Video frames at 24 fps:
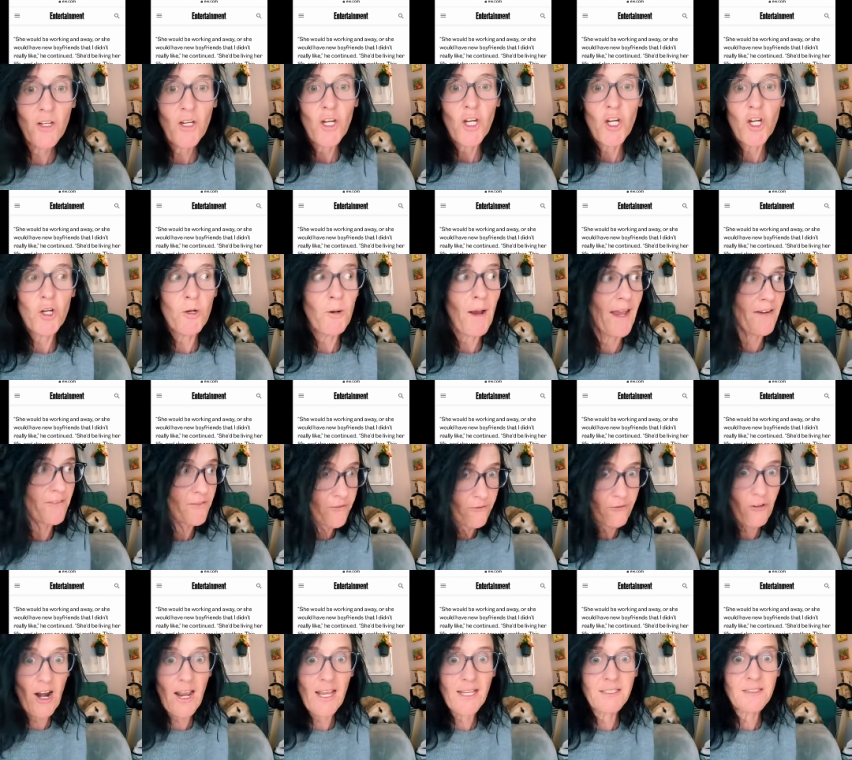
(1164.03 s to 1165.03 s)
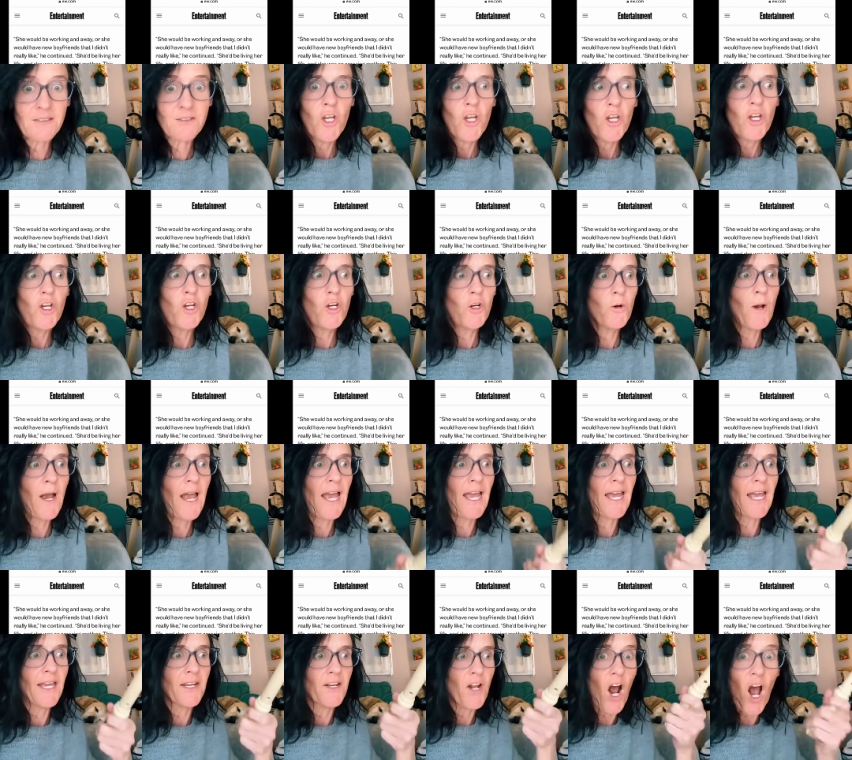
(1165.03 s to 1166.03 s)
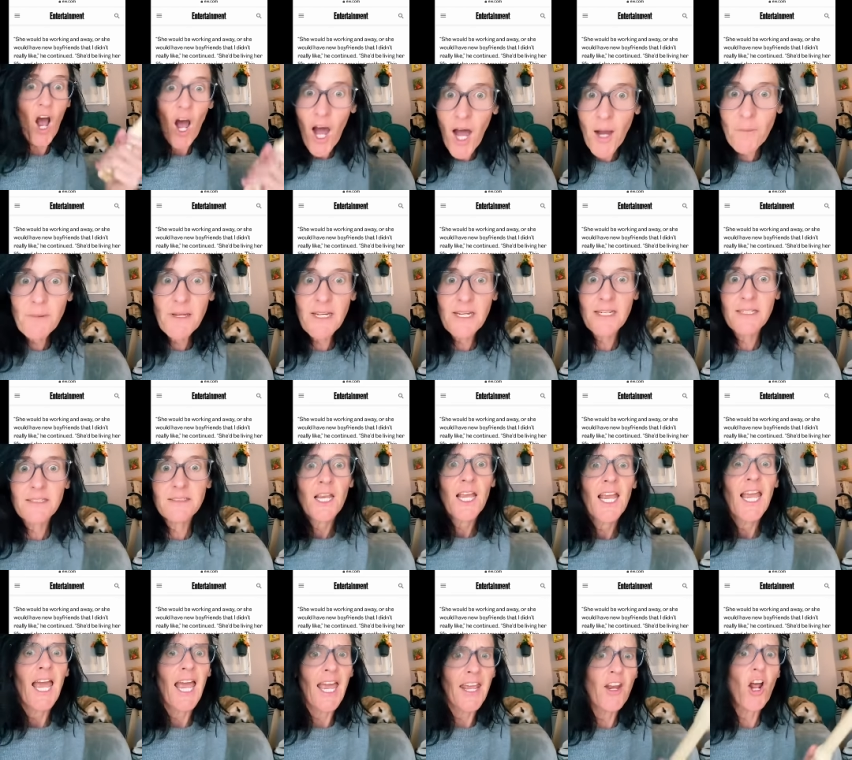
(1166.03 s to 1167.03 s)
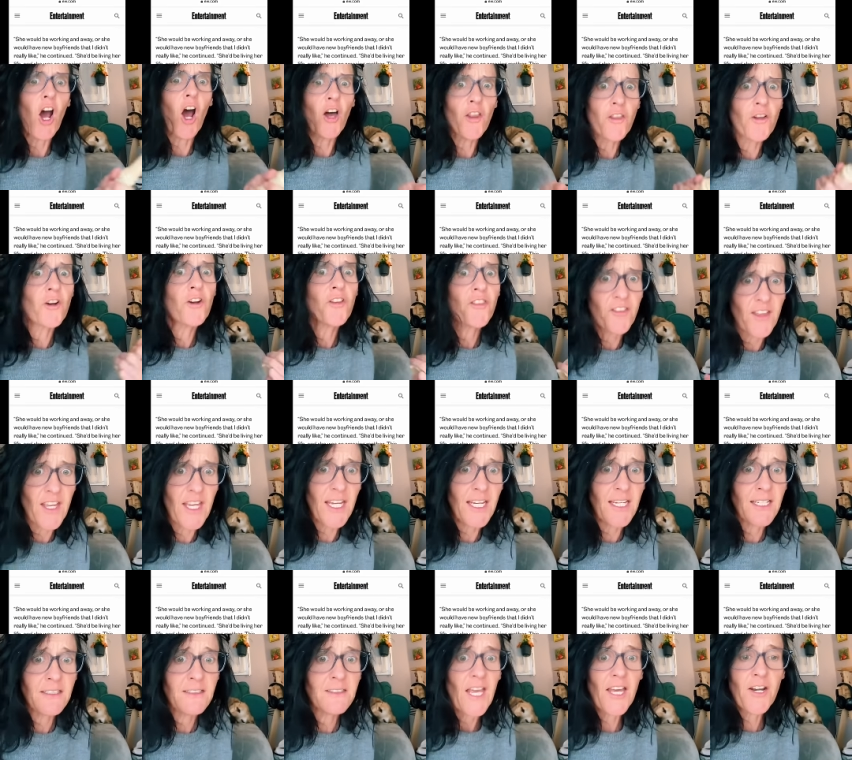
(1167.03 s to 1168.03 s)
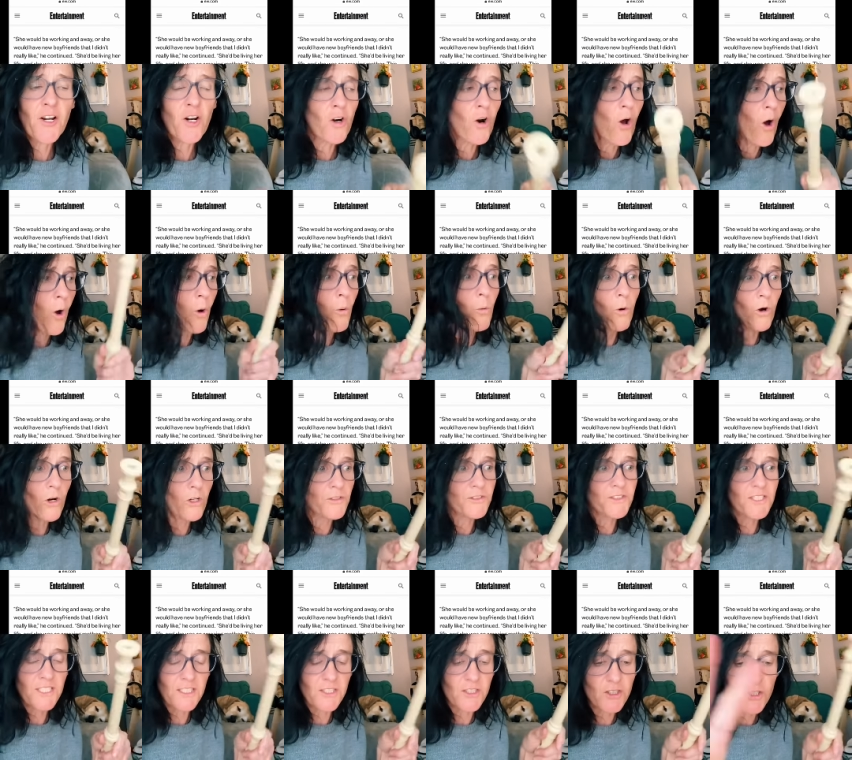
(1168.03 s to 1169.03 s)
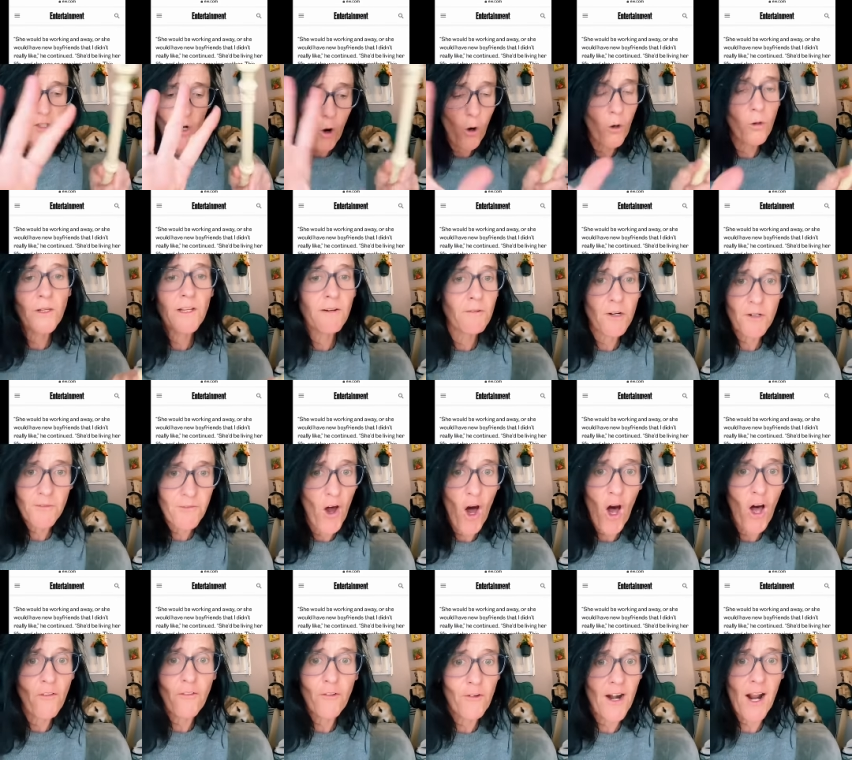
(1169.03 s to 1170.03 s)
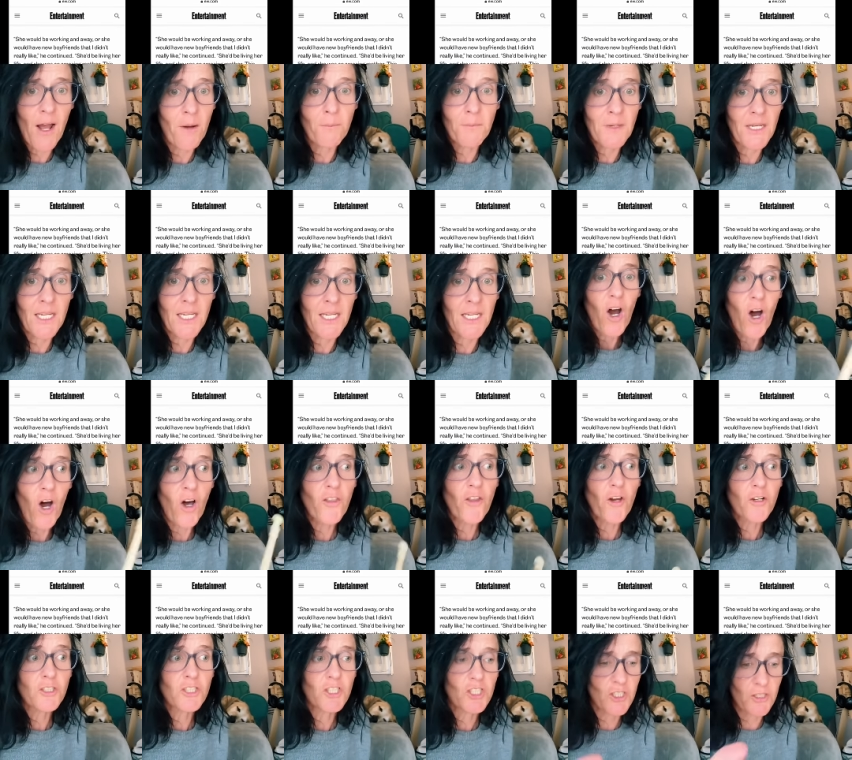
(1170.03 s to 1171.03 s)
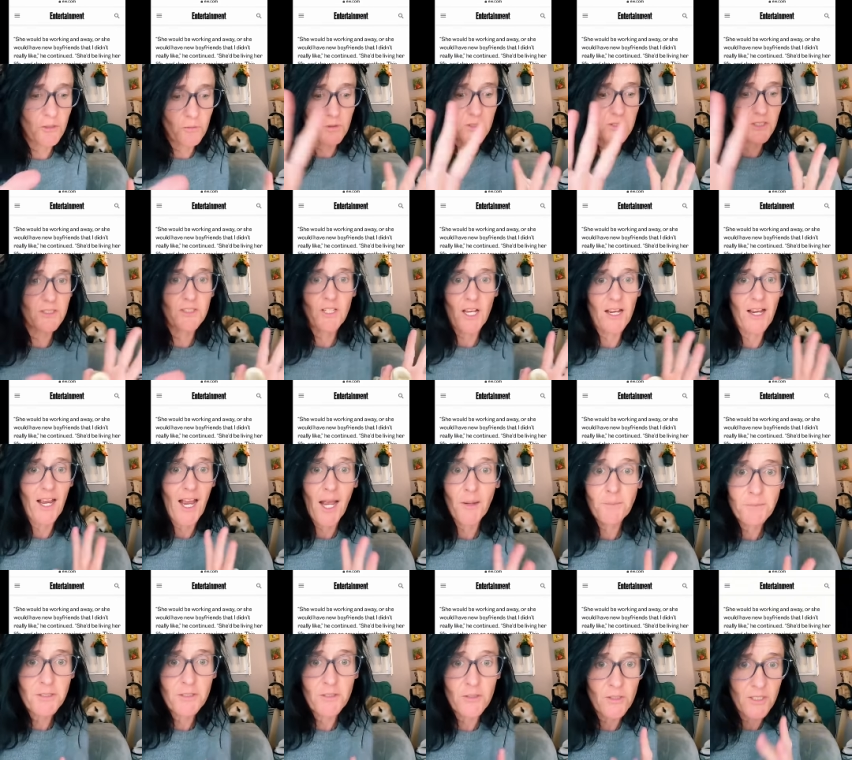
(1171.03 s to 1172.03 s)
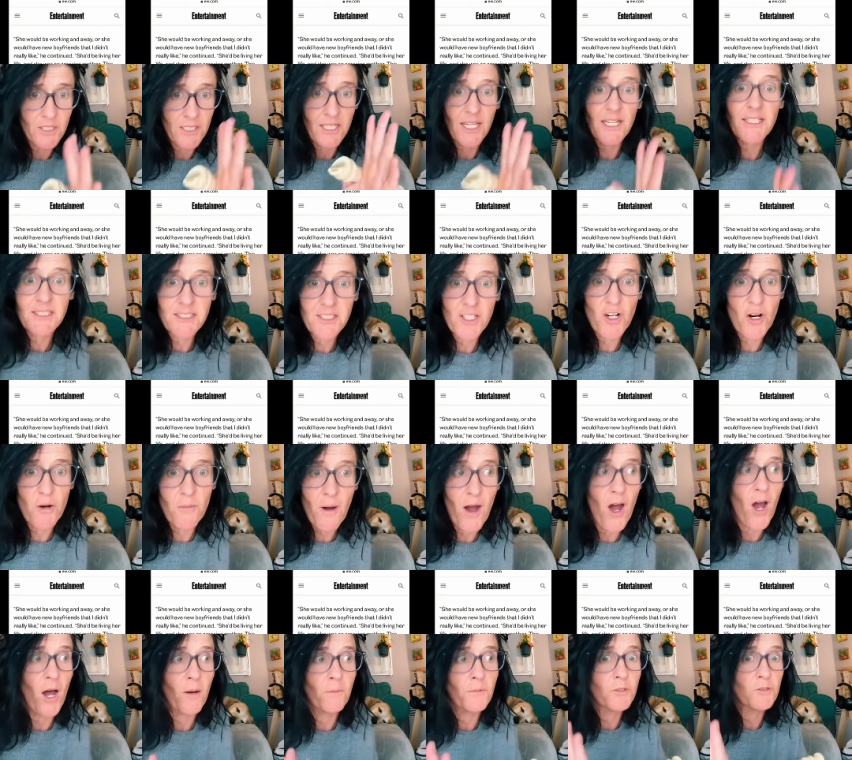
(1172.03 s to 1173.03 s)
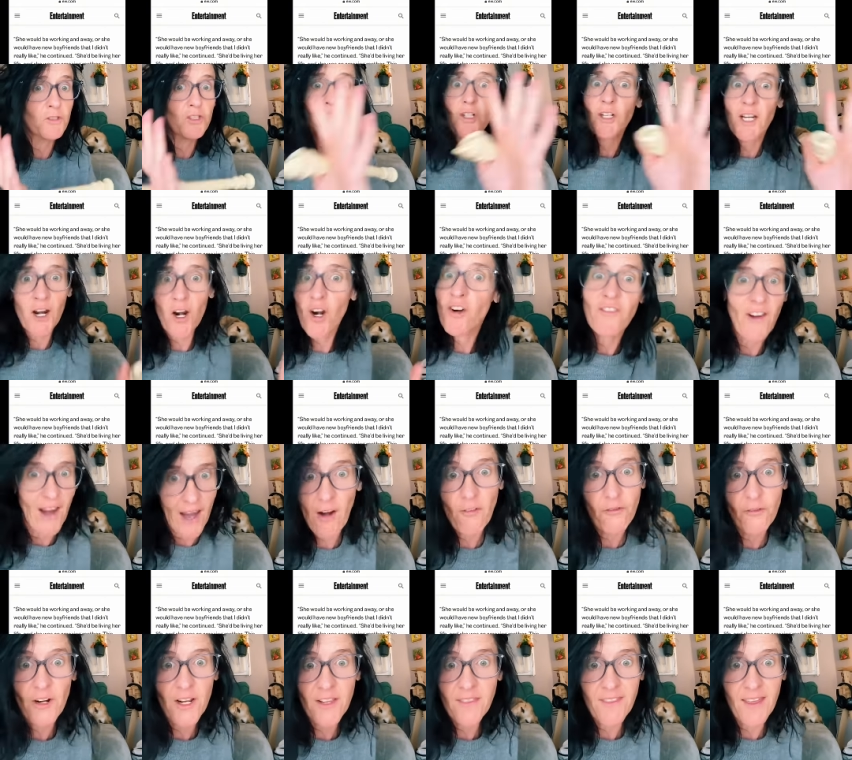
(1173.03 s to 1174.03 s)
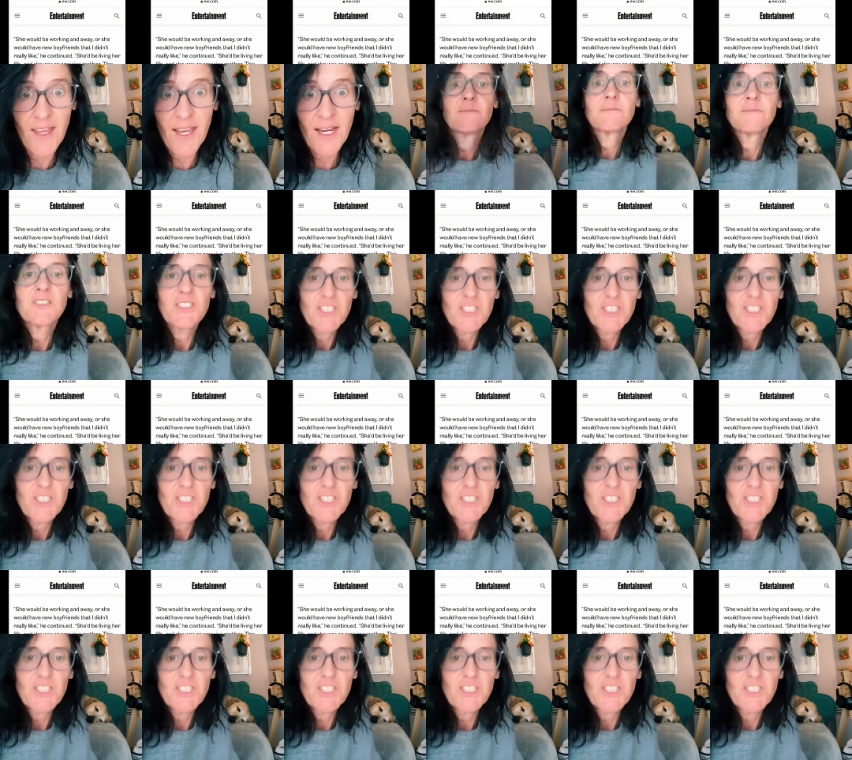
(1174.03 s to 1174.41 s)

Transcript: who had friends, who had hobbies and other things. And her whole world didn't totally revolve around me, although she was absolutely a single mom who took care of everything.